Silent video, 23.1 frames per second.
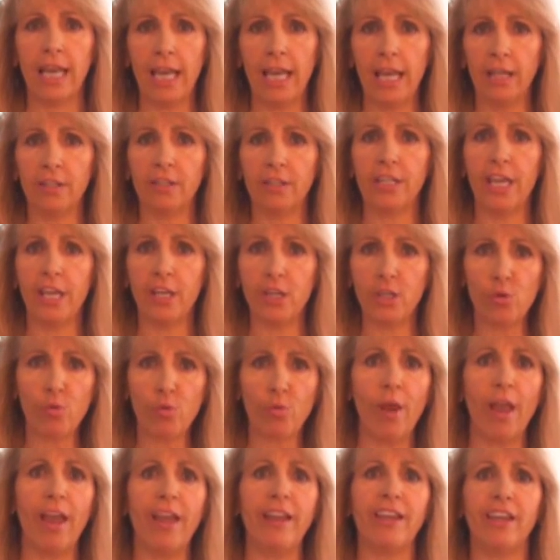and get you
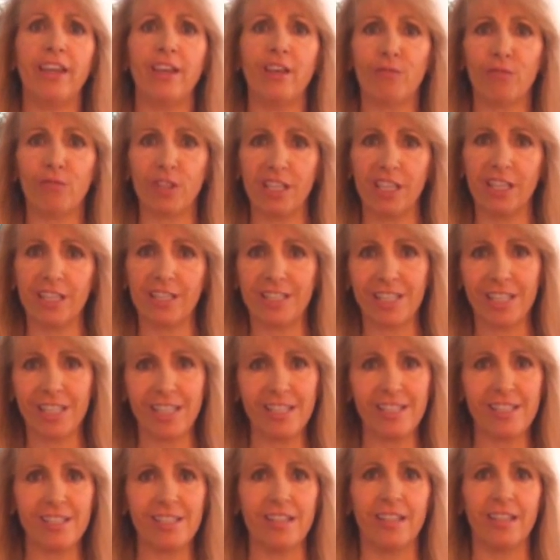ready for the
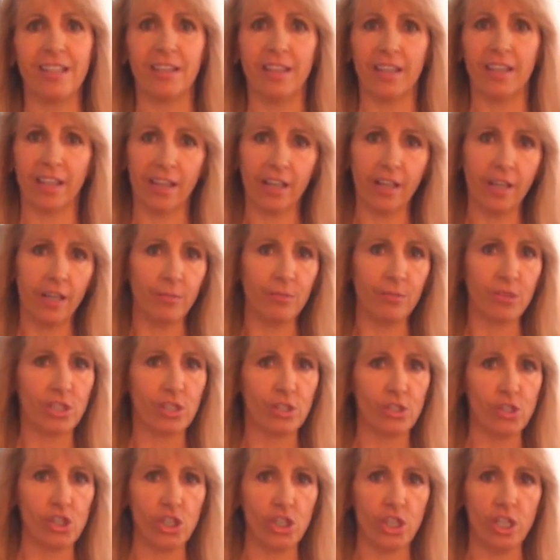intensity that comes
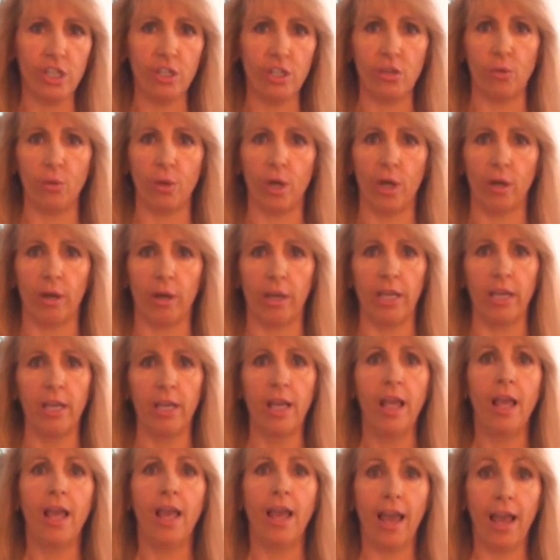in January
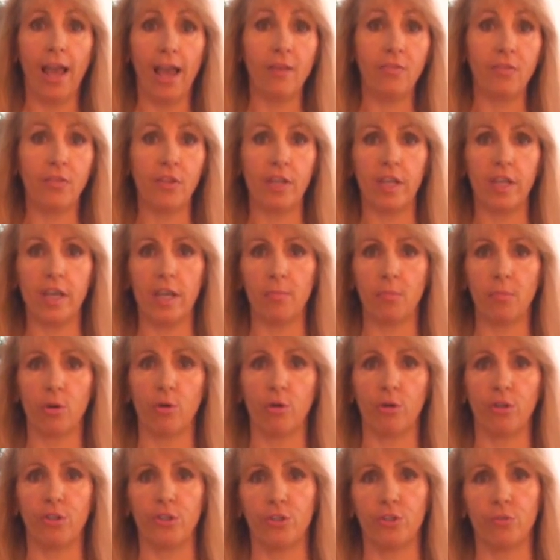at the
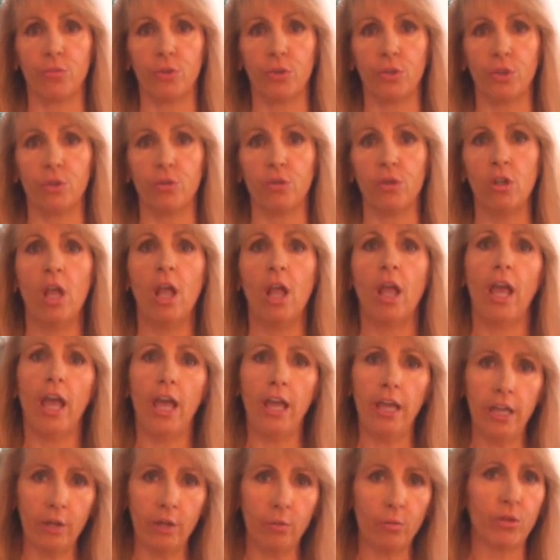Capricorn new moon,
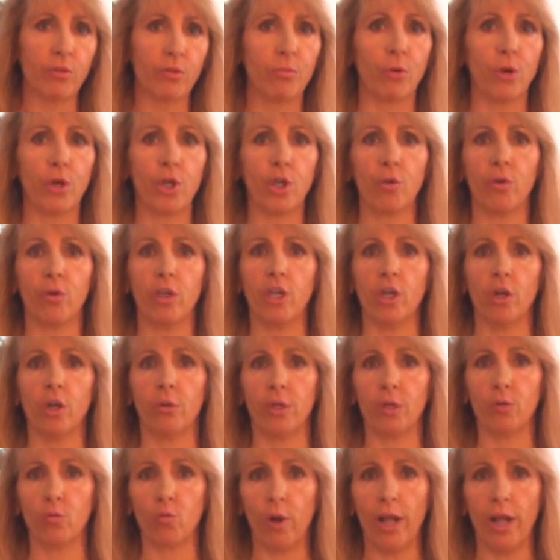and with Mercury
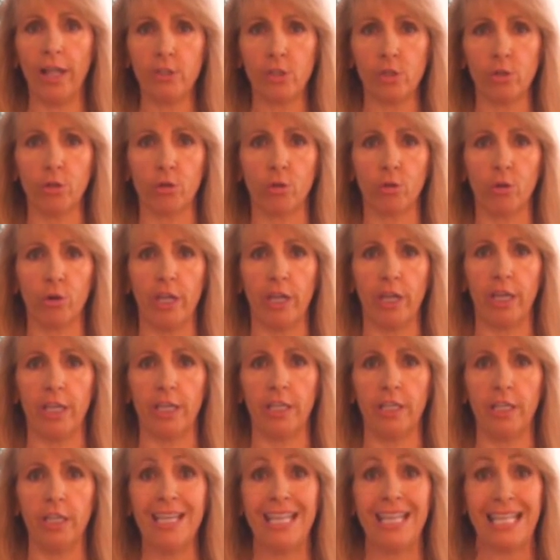going
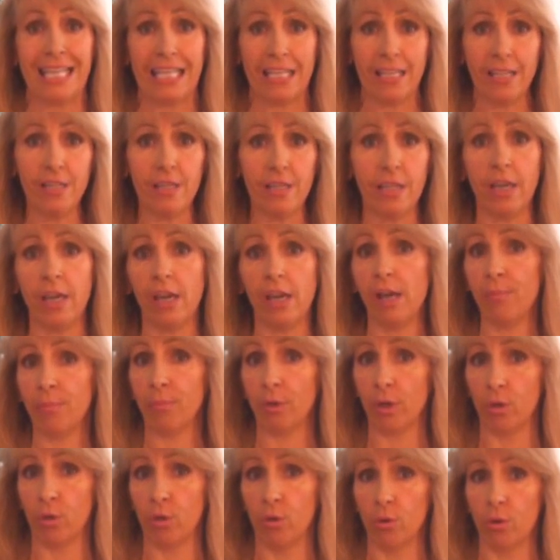retrograde in
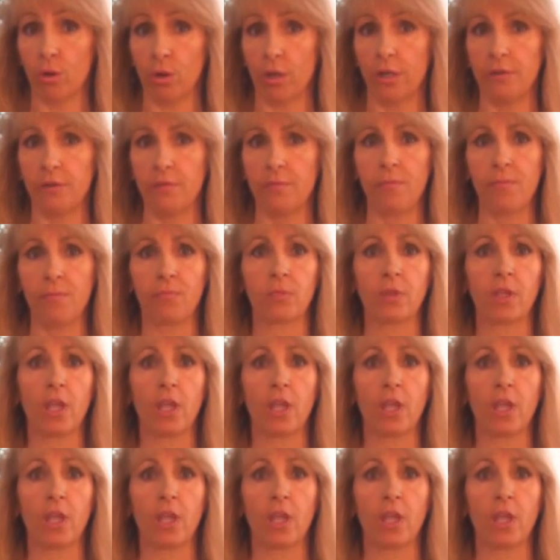Capricorn,